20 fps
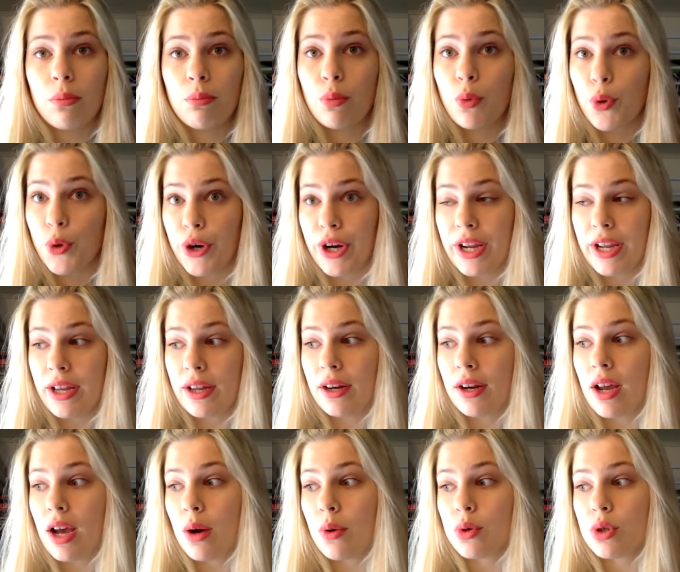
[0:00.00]
Morrigan,
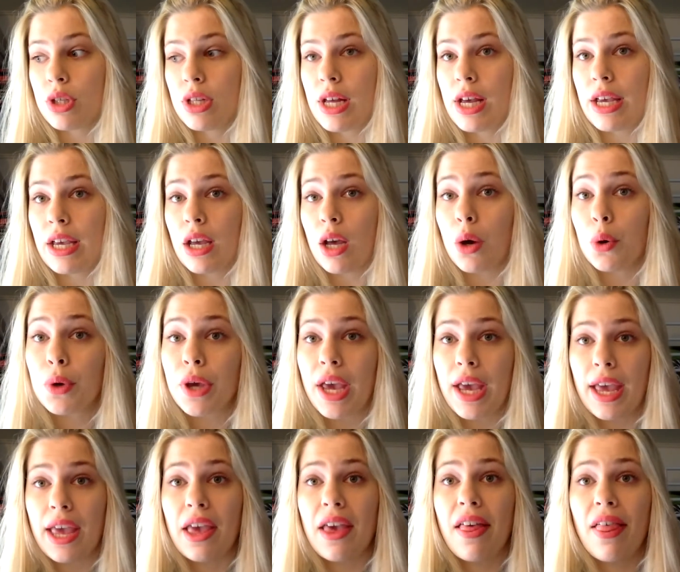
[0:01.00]
I was like,
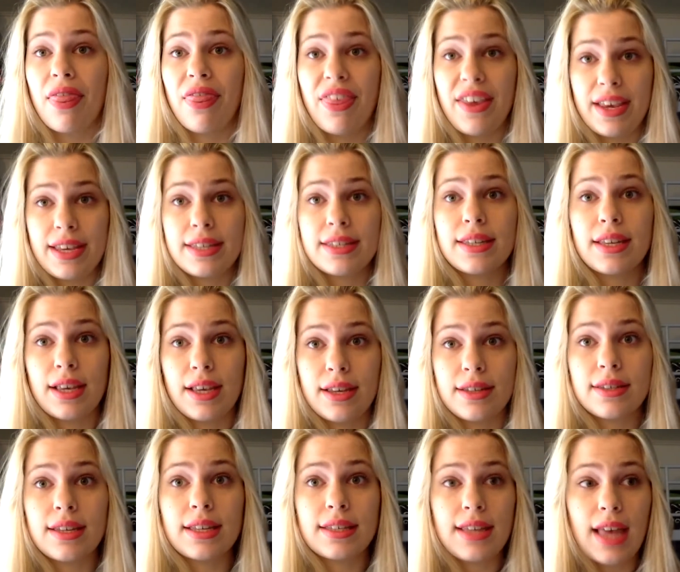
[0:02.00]
okay, this
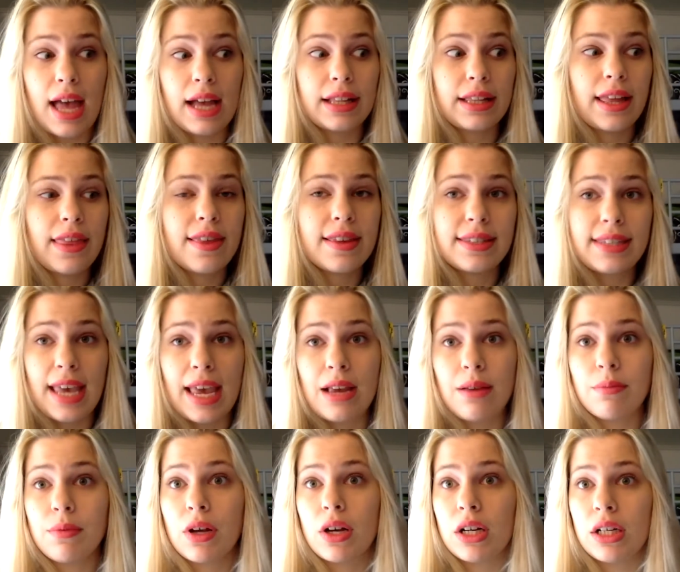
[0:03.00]
is exactly the
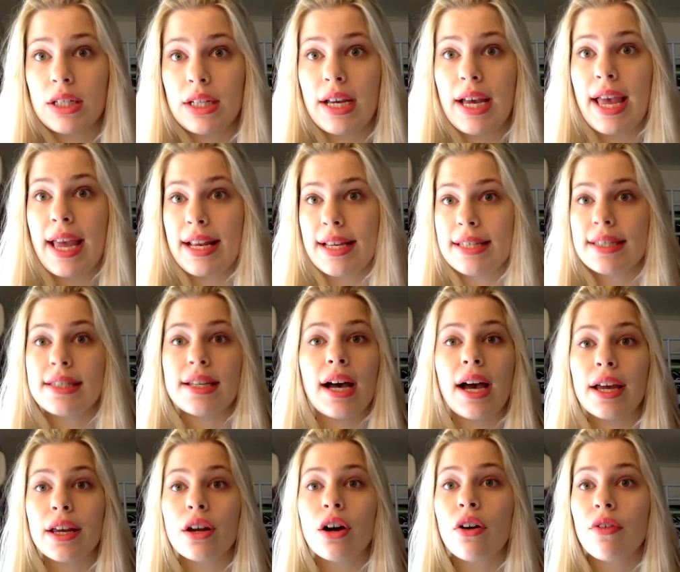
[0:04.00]
same color and
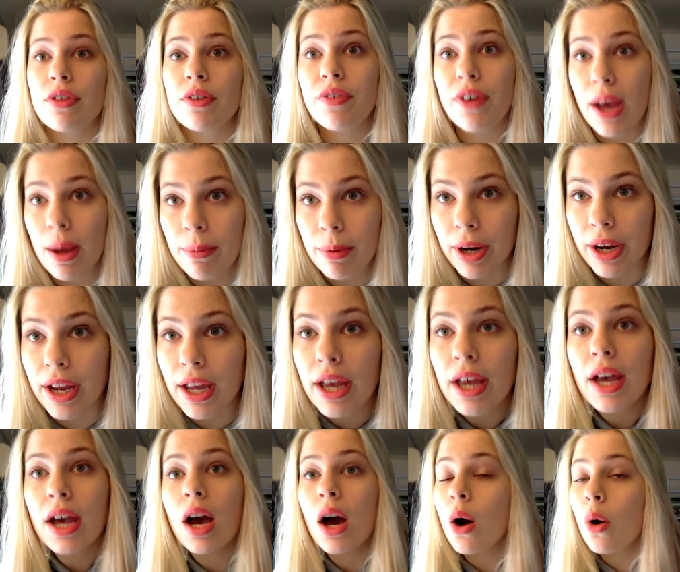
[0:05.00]
design of the fabric.
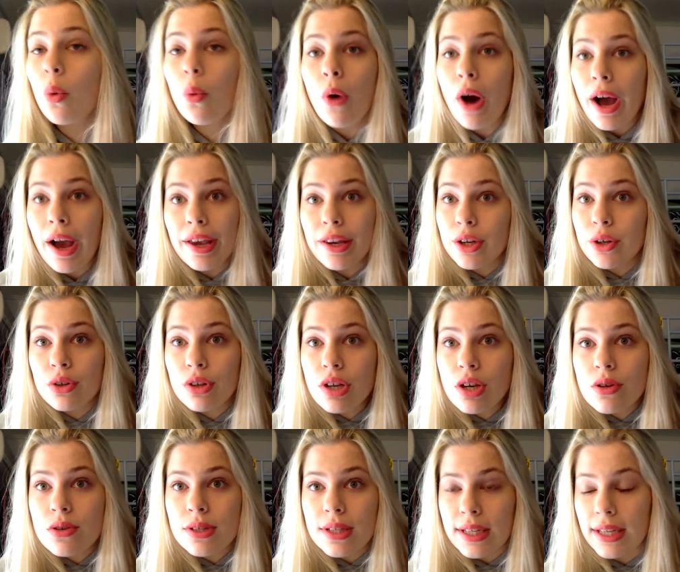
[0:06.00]
Why don't
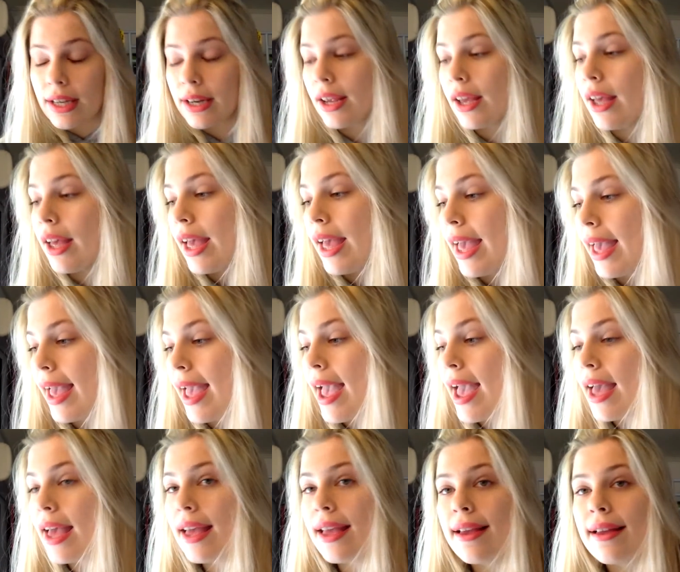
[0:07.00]
use it?
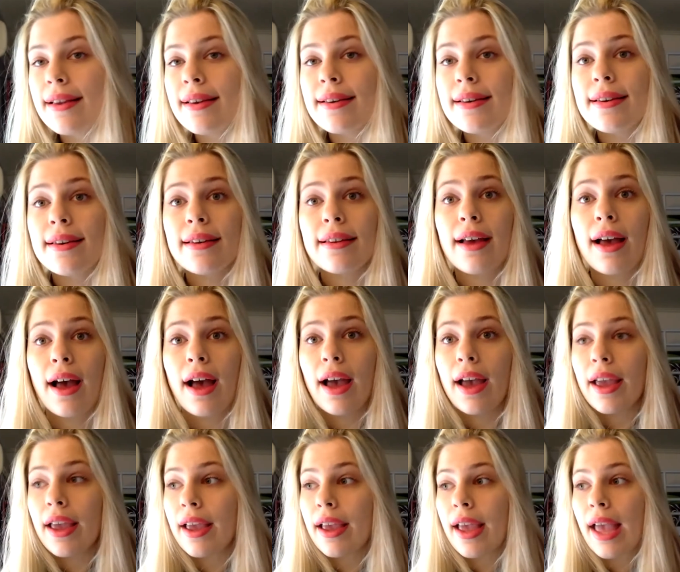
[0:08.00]
And
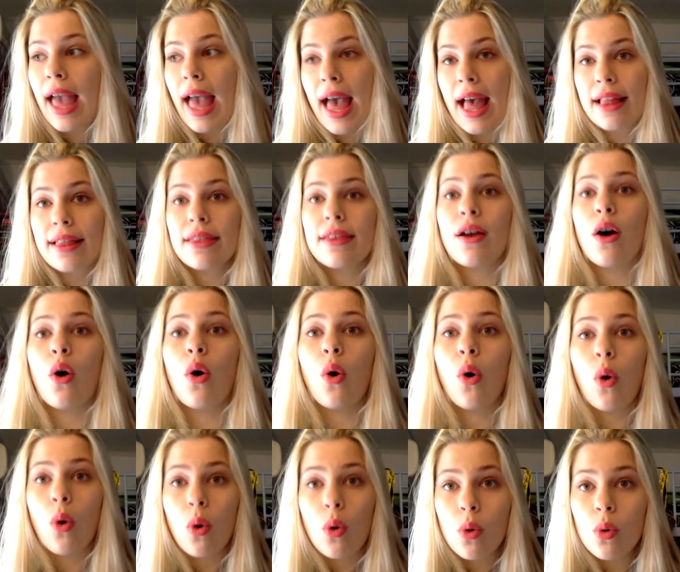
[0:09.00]
I had
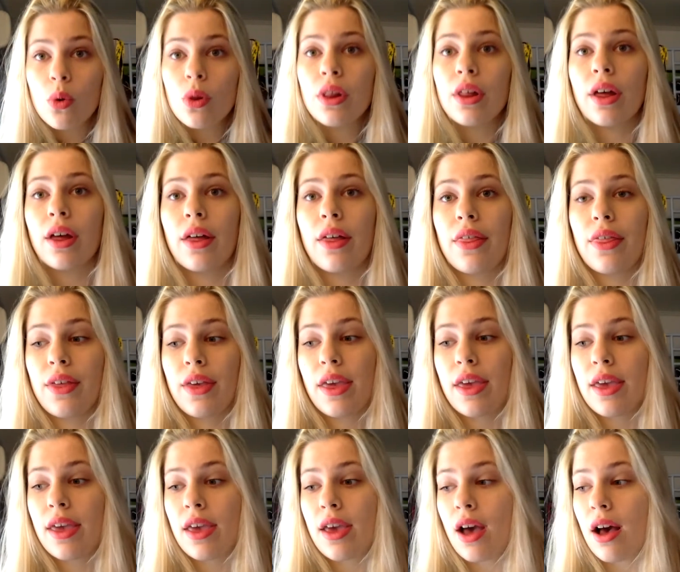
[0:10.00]
all
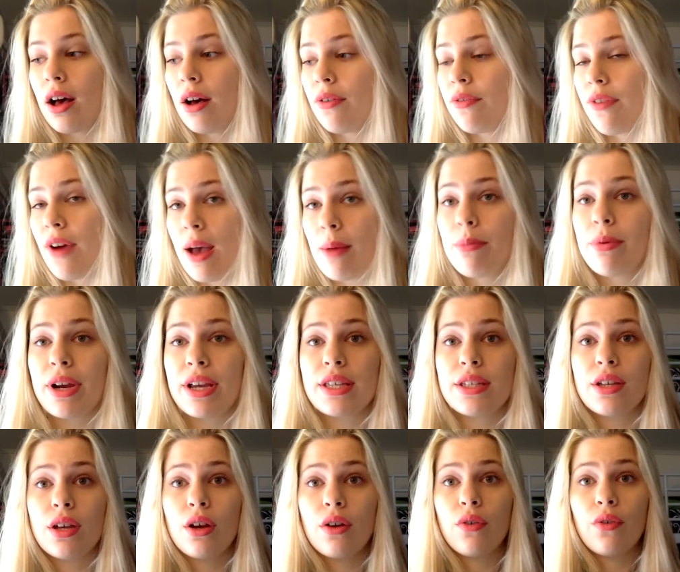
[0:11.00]
the
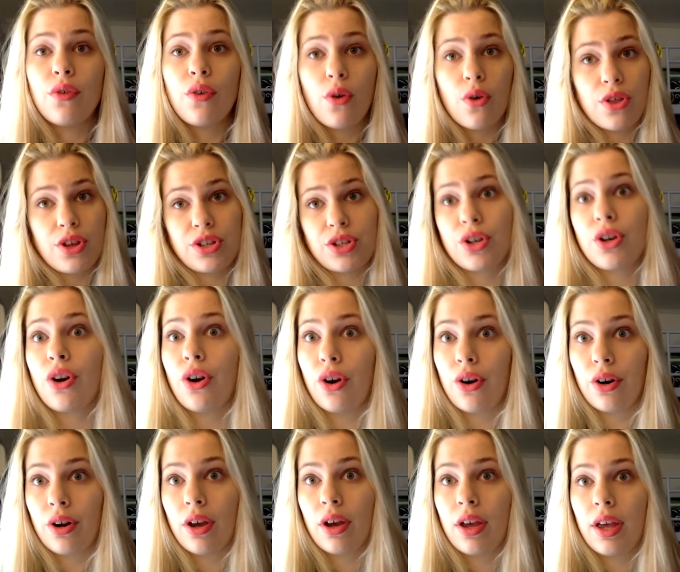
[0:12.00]
fabrics for the
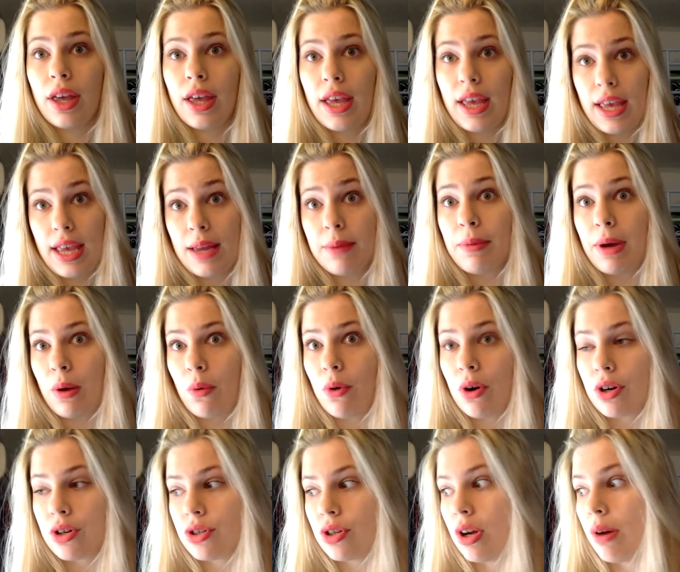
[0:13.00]
skirt in my
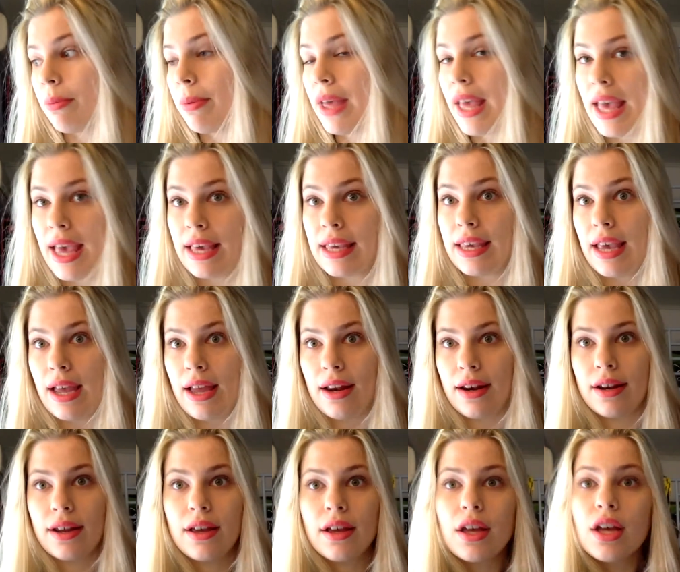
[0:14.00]
workshop again.